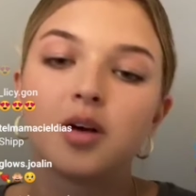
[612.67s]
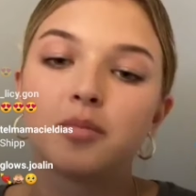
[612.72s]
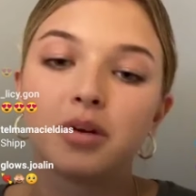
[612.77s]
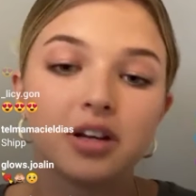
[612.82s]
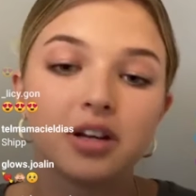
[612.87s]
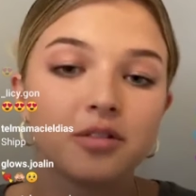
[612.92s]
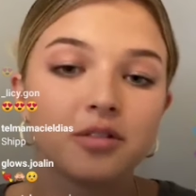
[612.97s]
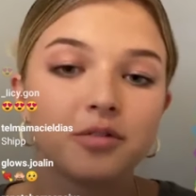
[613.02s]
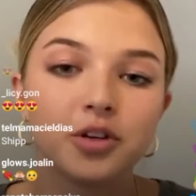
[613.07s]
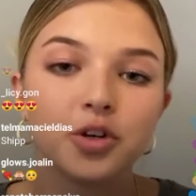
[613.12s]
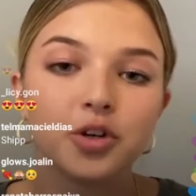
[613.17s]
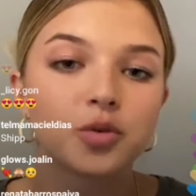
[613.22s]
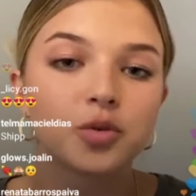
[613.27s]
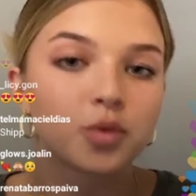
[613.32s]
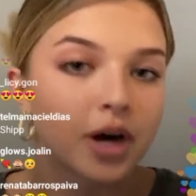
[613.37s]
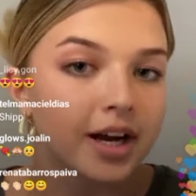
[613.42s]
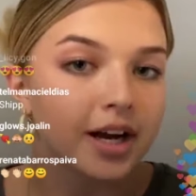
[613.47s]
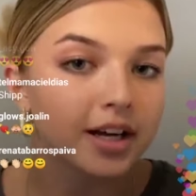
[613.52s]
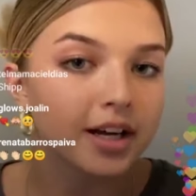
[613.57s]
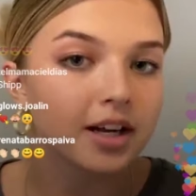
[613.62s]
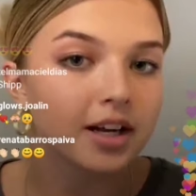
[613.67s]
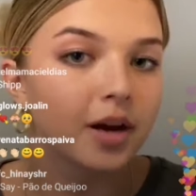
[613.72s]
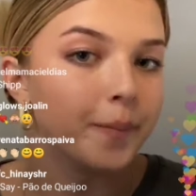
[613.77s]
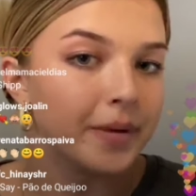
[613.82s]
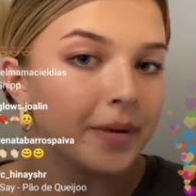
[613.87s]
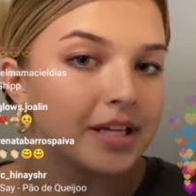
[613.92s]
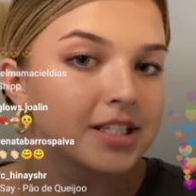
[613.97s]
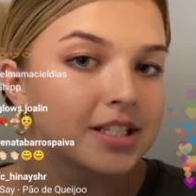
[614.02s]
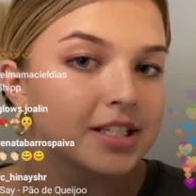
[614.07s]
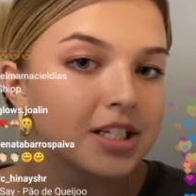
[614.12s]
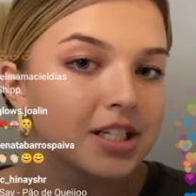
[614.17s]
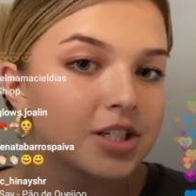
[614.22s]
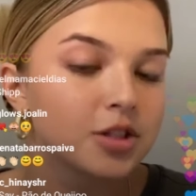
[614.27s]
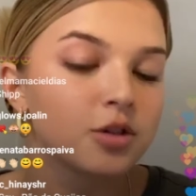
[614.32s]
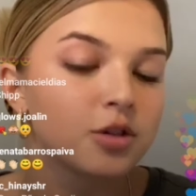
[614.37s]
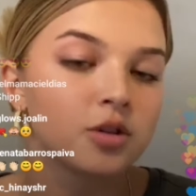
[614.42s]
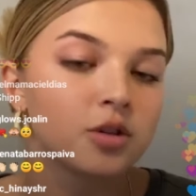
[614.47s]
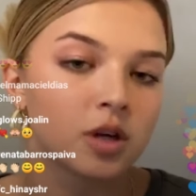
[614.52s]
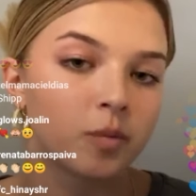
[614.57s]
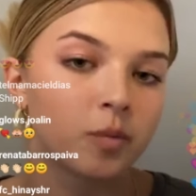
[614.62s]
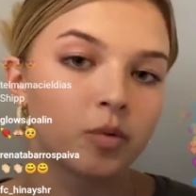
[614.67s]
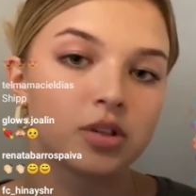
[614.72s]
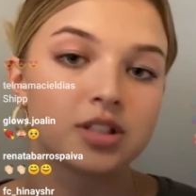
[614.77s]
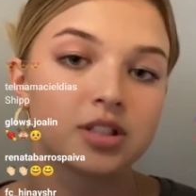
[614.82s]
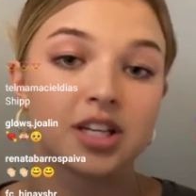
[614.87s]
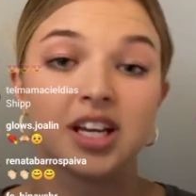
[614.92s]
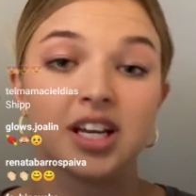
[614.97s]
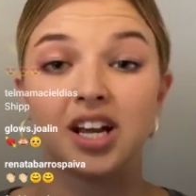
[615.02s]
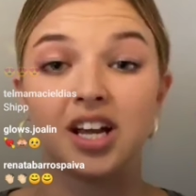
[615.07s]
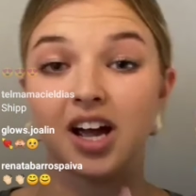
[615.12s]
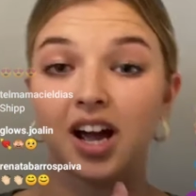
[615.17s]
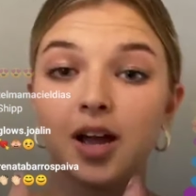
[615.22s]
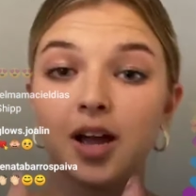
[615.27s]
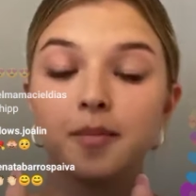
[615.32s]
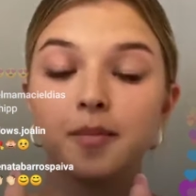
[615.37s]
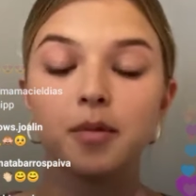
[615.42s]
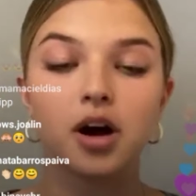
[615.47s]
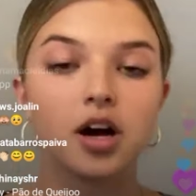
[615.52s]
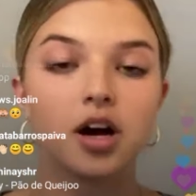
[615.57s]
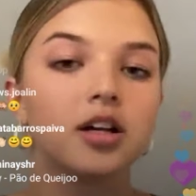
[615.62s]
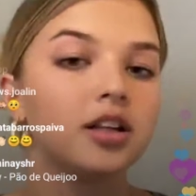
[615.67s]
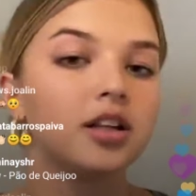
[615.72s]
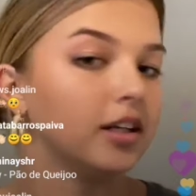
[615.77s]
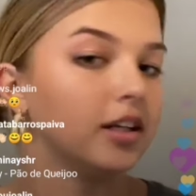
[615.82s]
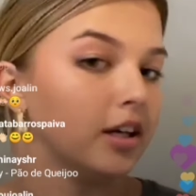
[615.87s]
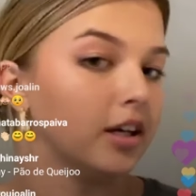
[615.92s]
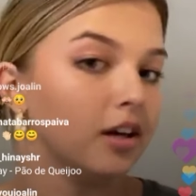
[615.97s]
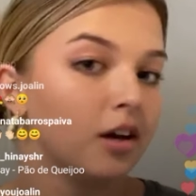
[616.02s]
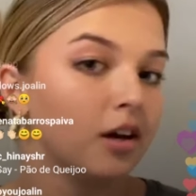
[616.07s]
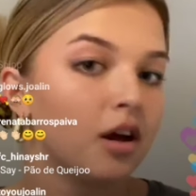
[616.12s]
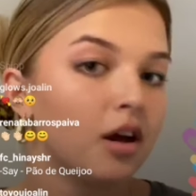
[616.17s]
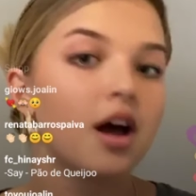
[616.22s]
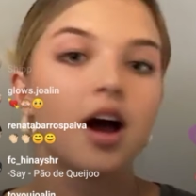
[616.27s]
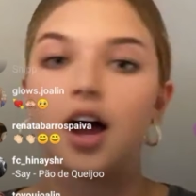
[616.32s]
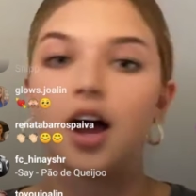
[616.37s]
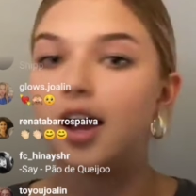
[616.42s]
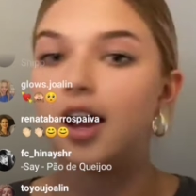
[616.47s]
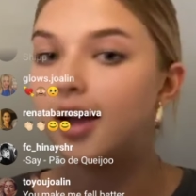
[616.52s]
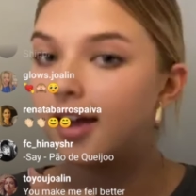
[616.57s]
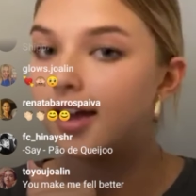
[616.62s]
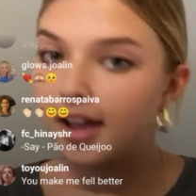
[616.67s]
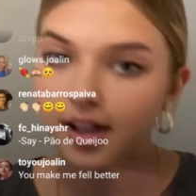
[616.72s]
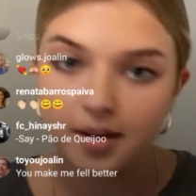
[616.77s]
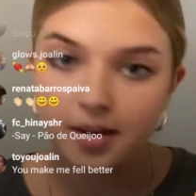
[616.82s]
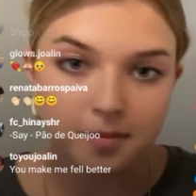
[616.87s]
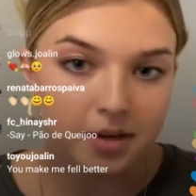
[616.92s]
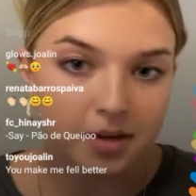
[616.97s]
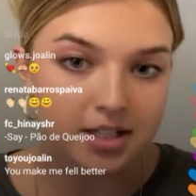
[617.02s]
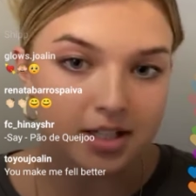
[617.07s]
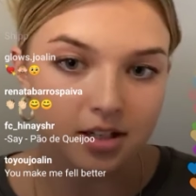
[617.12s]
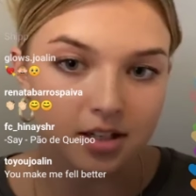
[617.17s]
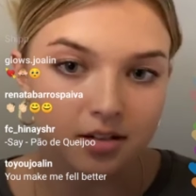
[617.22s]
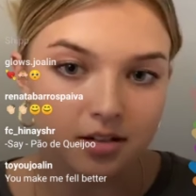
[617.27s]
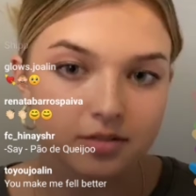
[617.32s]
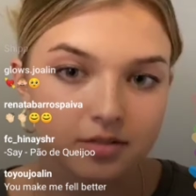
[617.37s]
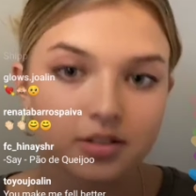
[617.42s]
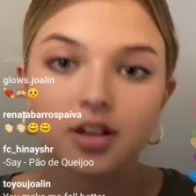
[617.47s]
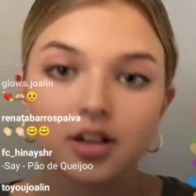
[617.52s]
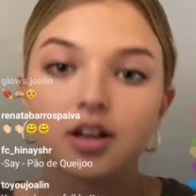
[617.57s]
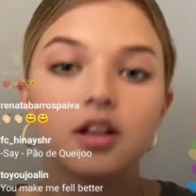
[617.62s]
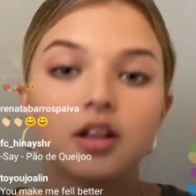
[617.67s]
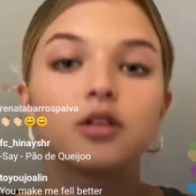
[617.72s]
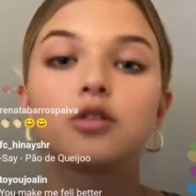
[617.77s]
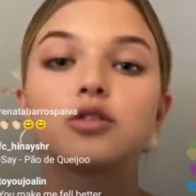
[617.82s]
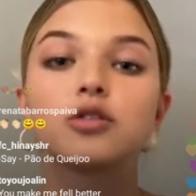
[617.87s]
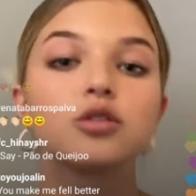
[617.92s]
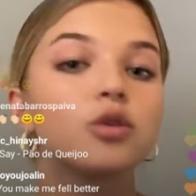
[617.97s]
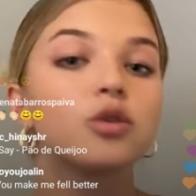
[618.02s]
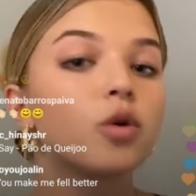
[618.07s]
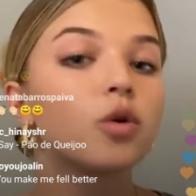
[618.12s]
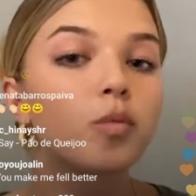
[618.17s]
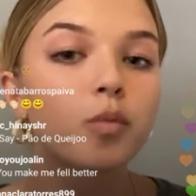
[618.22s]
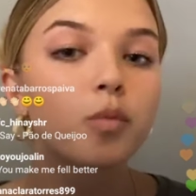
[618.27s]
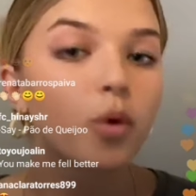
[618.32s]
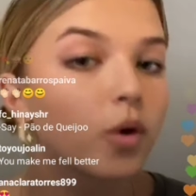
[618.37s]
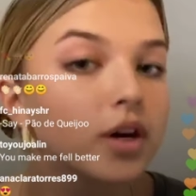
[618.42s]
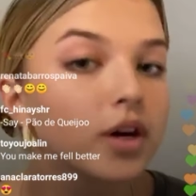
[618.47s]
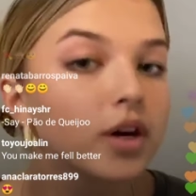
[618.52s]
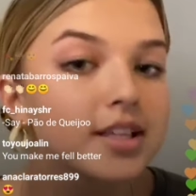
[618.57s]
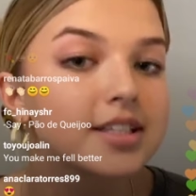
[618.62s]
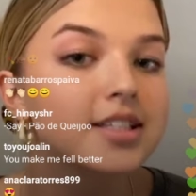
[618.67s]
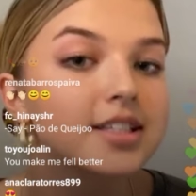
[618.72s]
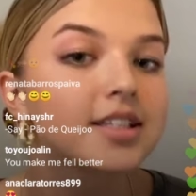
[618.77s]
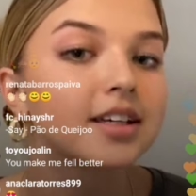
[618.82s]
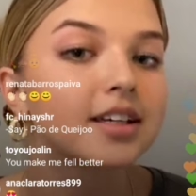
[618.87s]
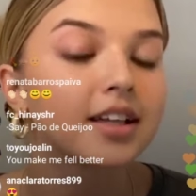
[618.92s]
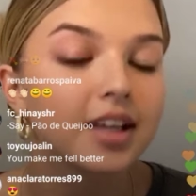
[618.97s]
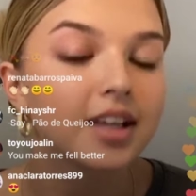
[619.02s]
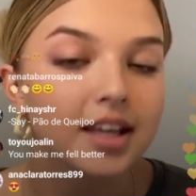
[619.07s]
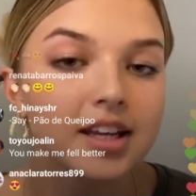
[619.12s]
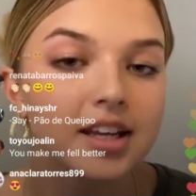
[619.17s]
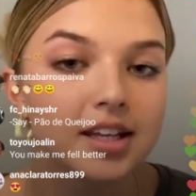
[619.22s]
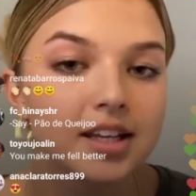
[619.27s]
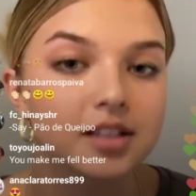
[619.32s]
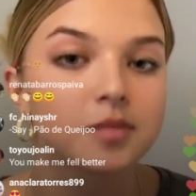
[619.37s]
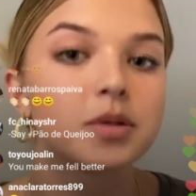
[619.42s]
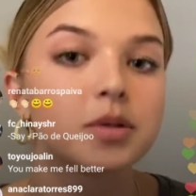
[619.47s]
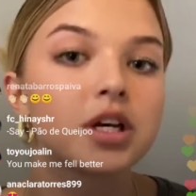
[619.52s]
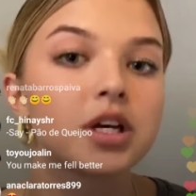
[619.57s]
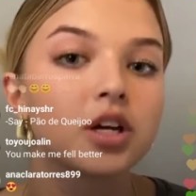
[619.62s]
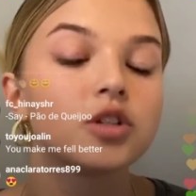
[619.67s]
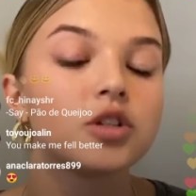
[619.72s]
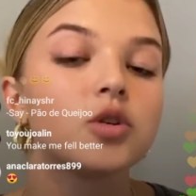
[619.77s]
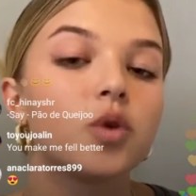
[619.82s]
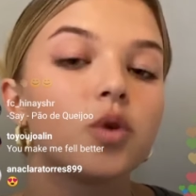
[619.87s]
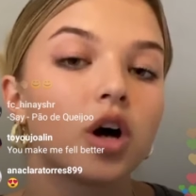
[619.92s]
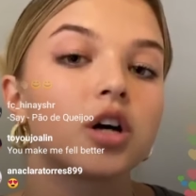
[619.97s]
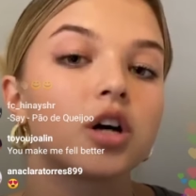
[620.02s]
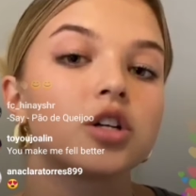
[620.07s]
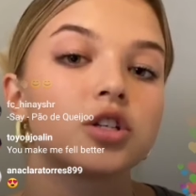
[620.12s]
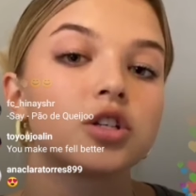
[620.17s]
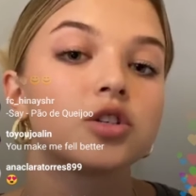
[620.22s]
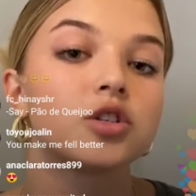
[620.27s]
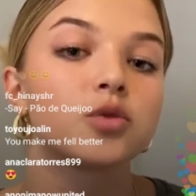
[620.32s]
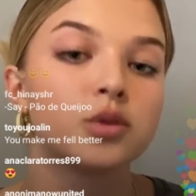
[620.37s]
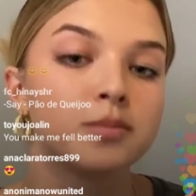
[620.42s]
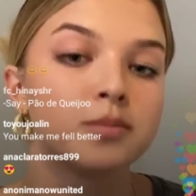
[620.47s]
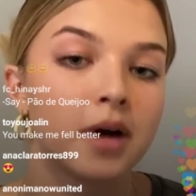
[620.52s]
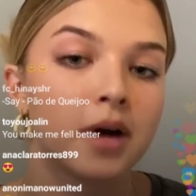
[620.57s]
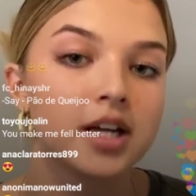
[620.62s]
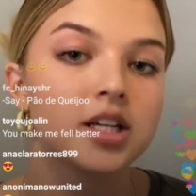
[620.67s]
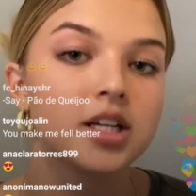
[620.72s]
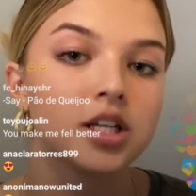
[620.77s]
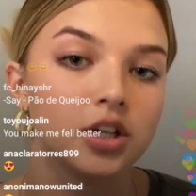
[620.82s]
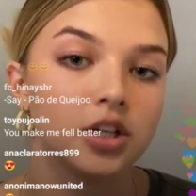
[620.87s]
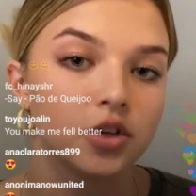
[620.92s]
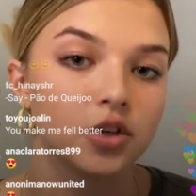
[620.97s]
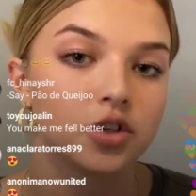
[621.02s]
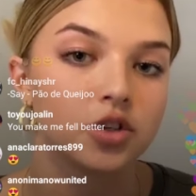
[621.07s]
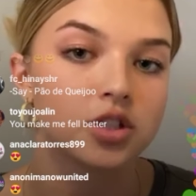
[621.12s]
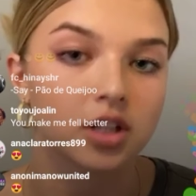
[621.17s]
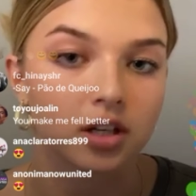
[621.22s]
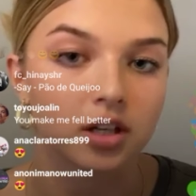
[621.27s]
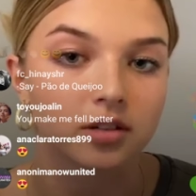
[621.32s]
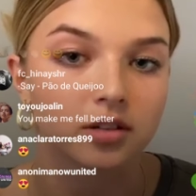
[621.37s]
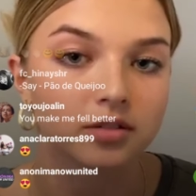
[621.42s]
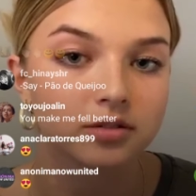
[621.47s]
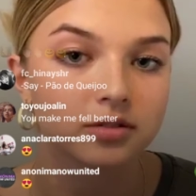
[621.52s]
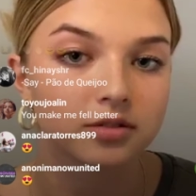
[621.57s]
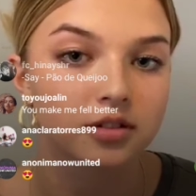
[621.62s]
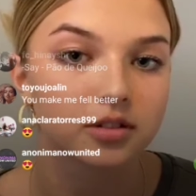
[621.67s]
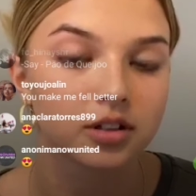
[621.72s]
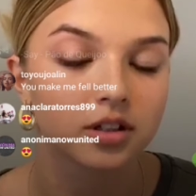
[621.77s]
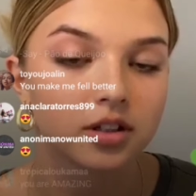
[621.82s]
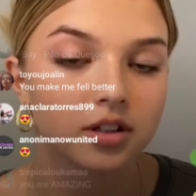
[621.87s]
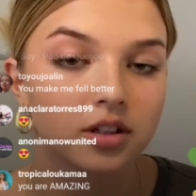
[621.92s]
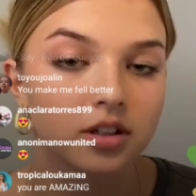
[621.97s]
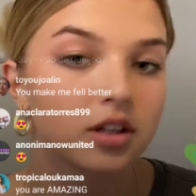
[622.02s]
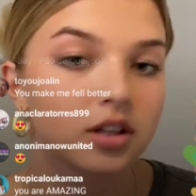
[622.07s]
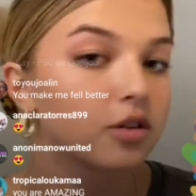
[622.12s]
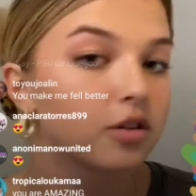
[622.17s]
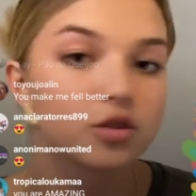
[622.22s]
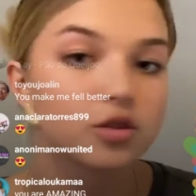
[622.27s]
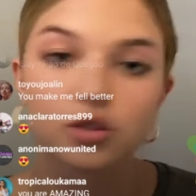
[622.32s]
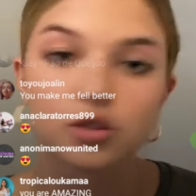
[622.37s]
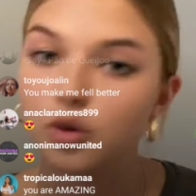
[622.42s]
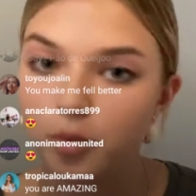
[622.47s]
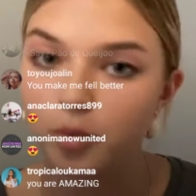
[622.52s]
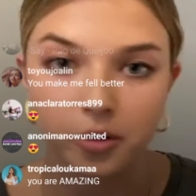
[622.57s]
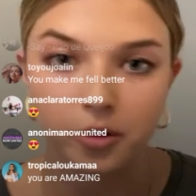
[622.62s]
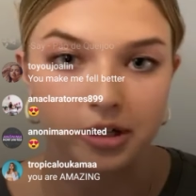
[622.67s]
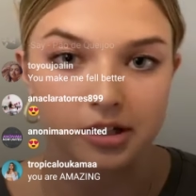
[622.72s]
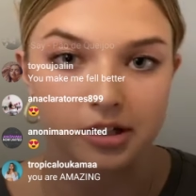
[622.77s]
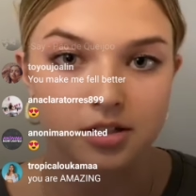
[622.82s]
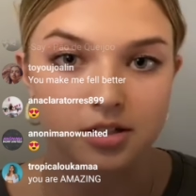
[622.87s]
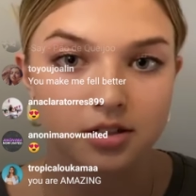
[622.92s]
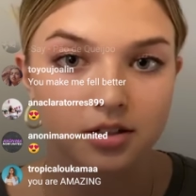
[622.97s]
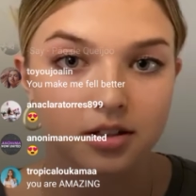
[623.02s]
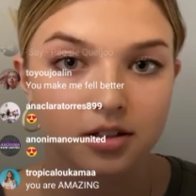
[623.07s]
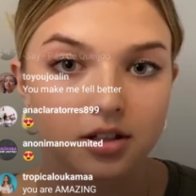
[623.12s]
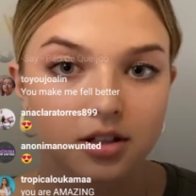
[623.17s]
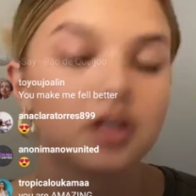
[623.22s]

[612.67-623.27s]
But if you write a message to someone saying, I'm ugly, I hate myself, there's no point in it, because you are just reminding yourself. There's no point.